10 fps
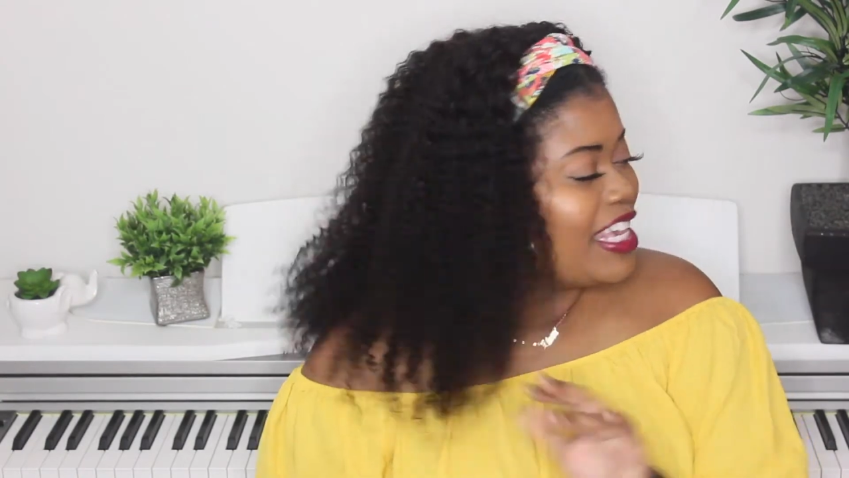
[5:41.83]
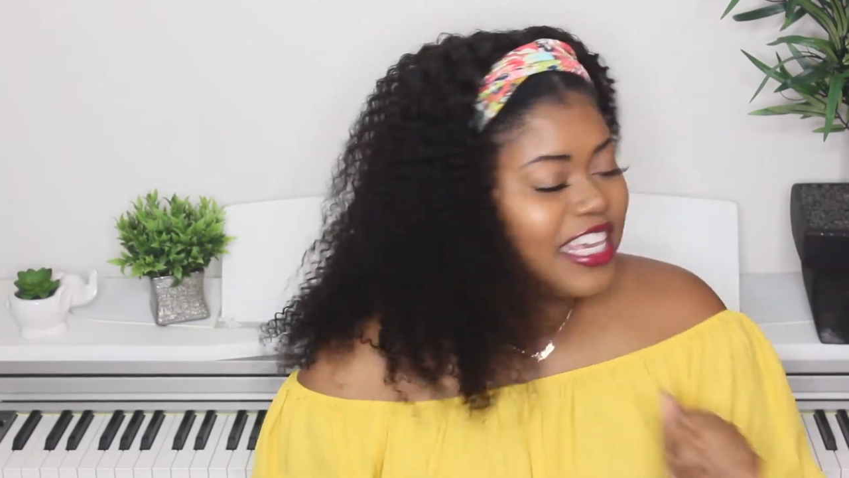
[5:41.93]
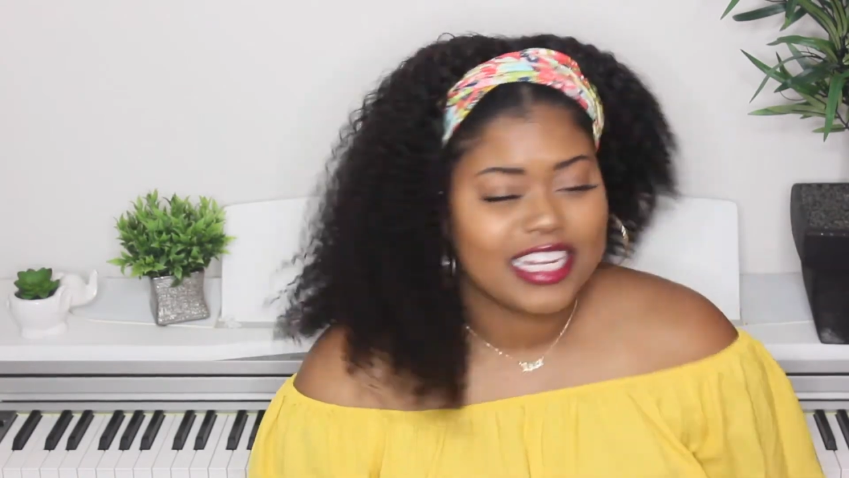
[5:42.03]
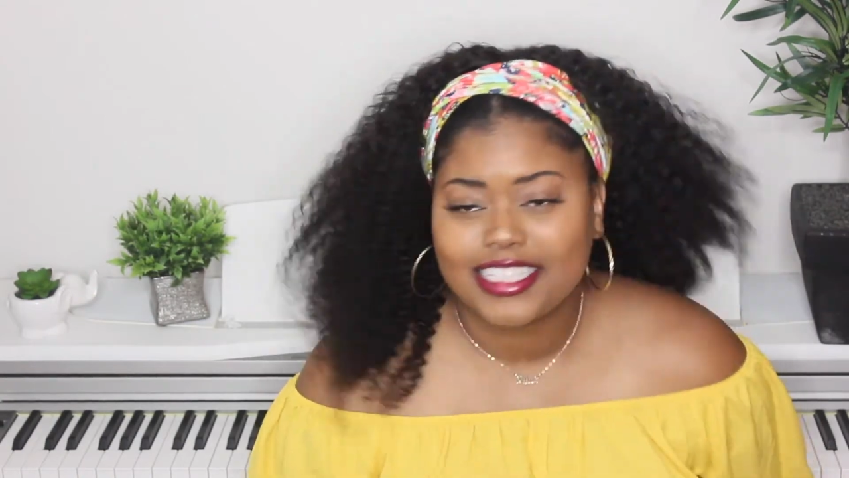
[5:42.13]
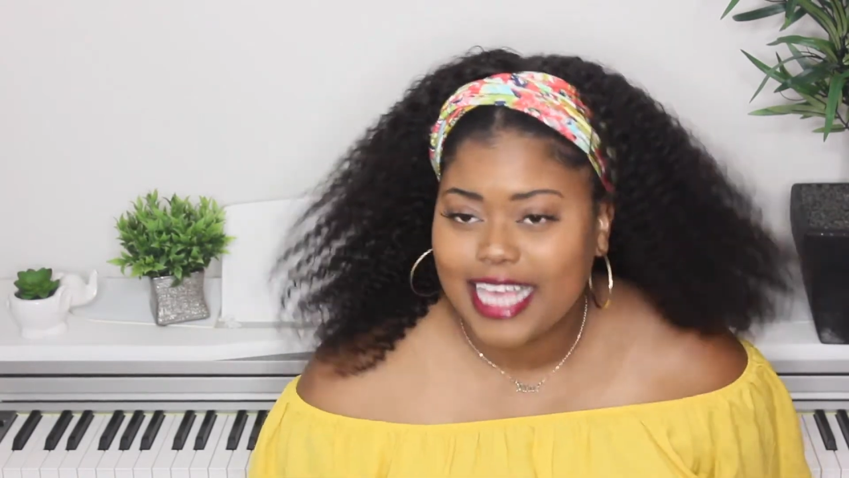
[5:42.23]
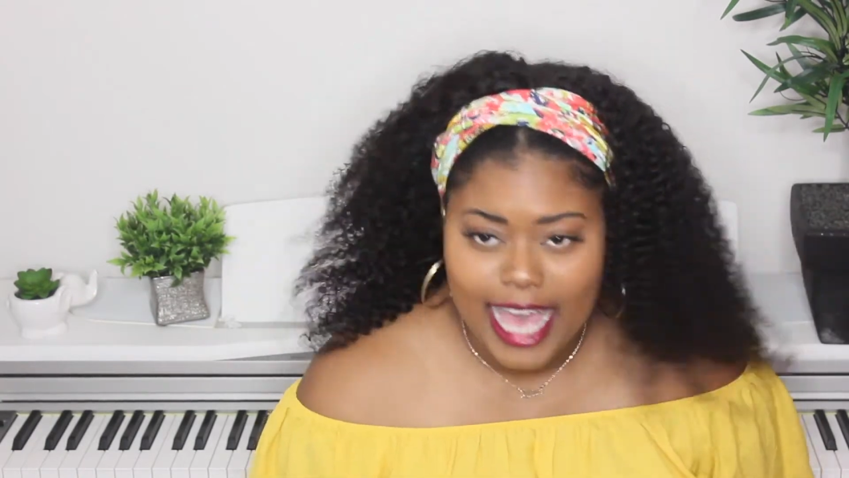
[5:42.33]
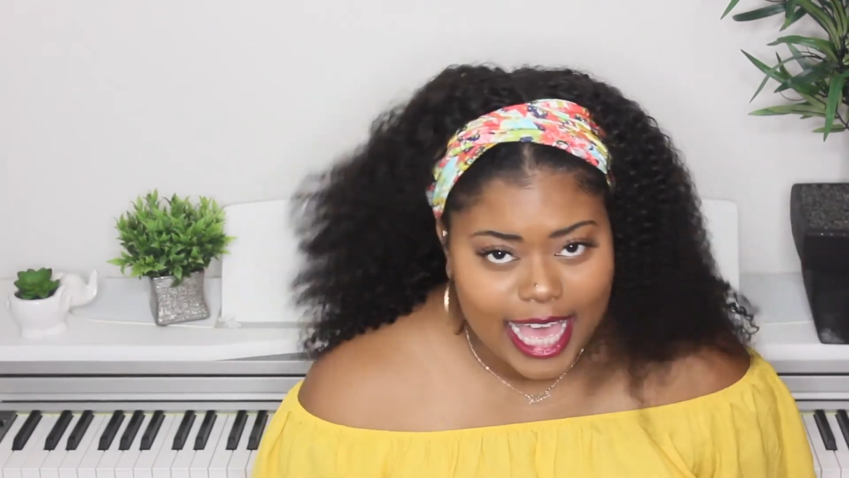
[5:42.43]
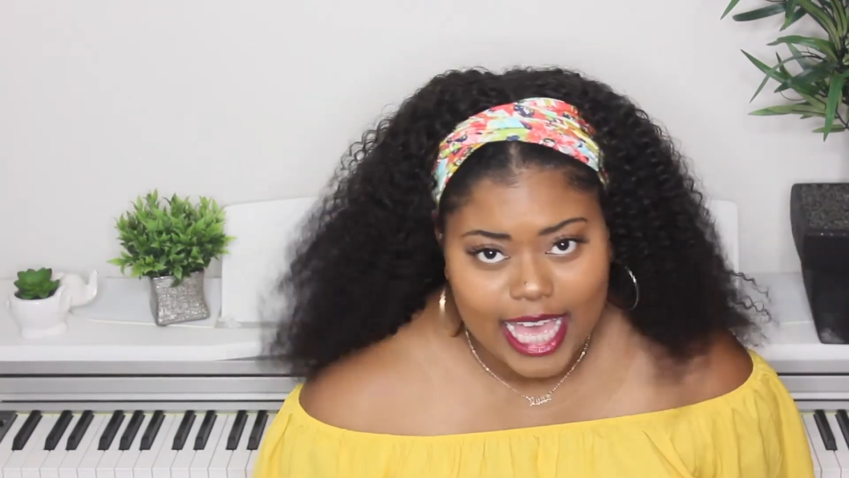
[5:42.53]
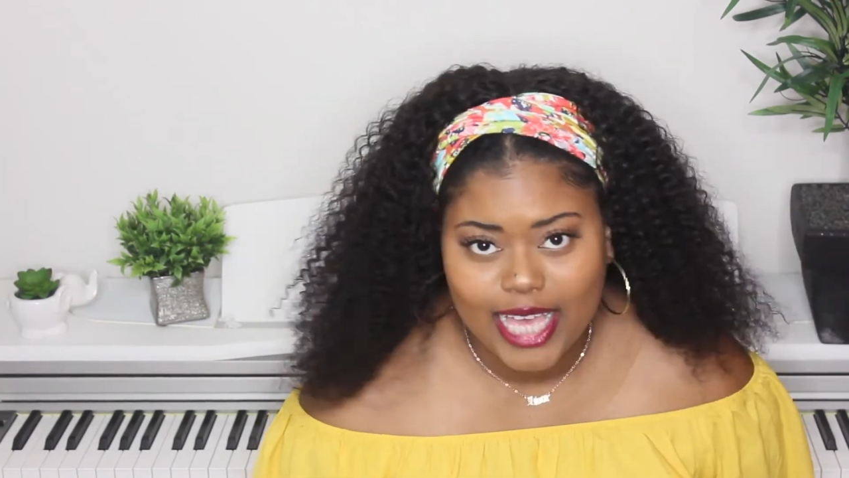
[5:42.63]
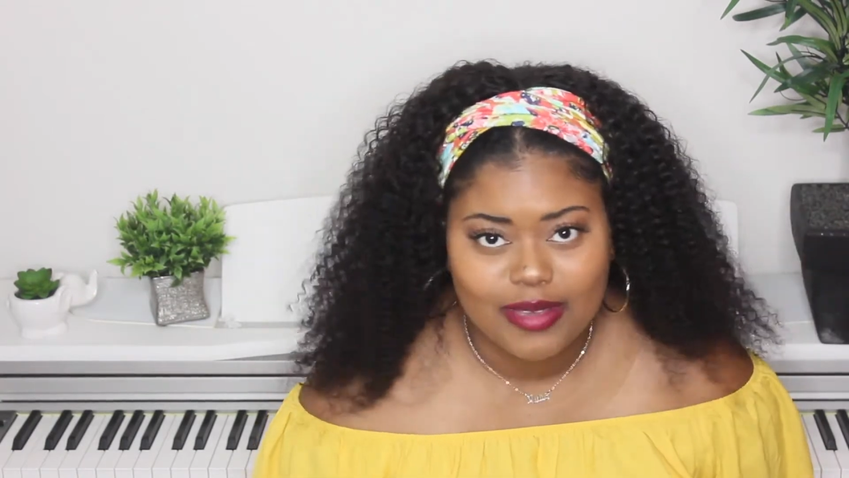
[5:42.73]

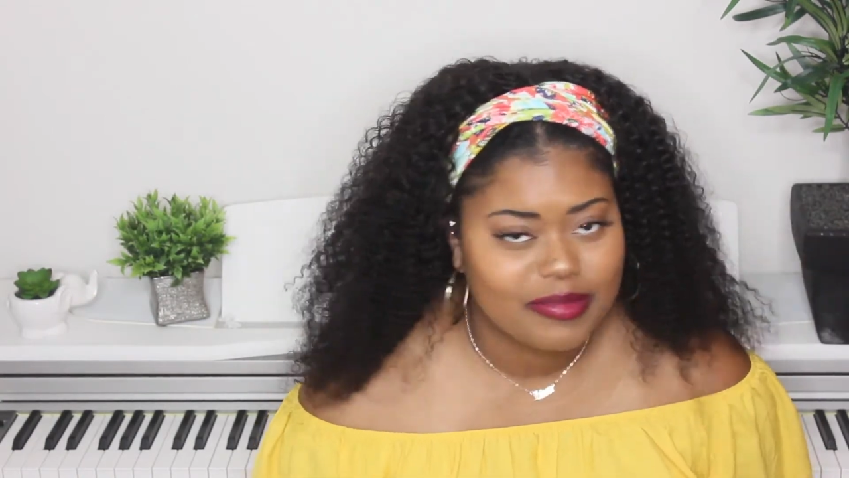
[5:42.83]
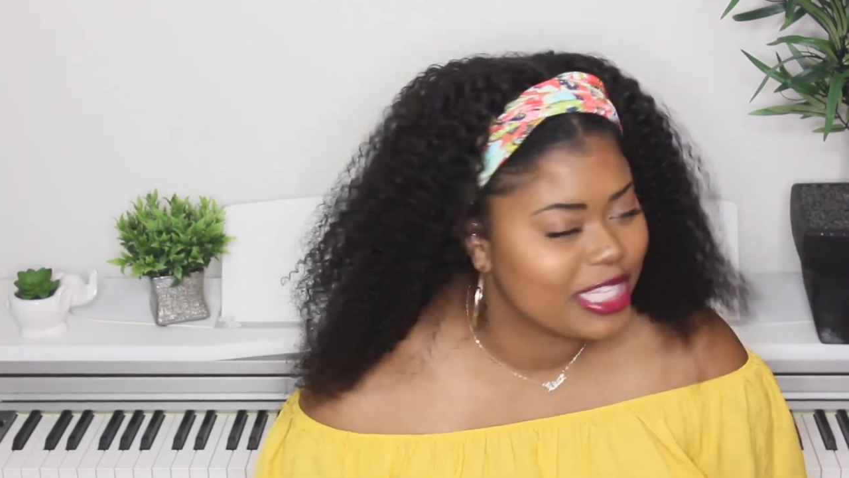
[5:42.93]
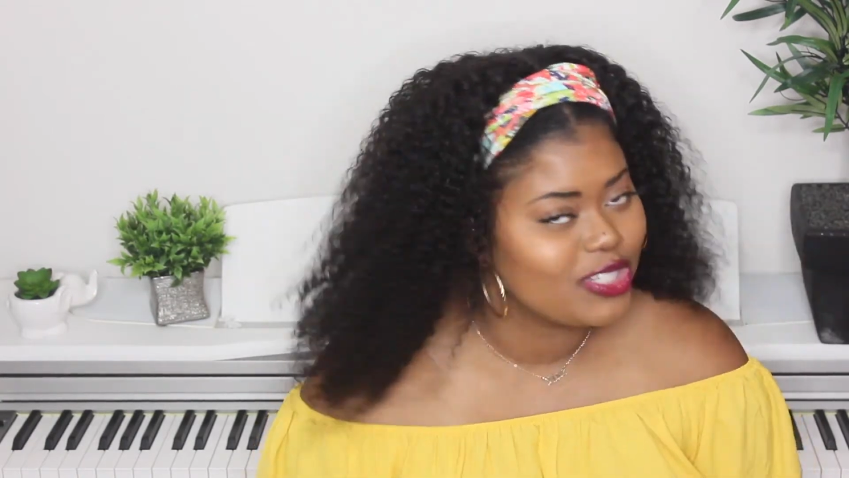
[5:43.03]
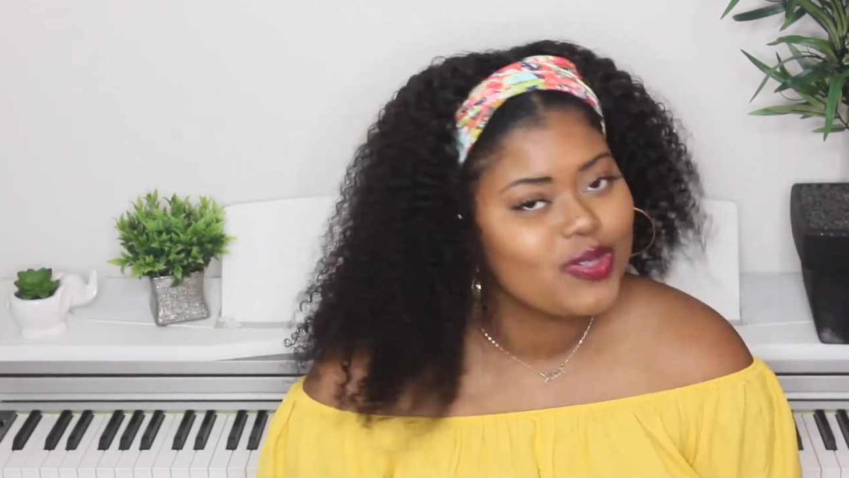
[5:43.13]
anytime that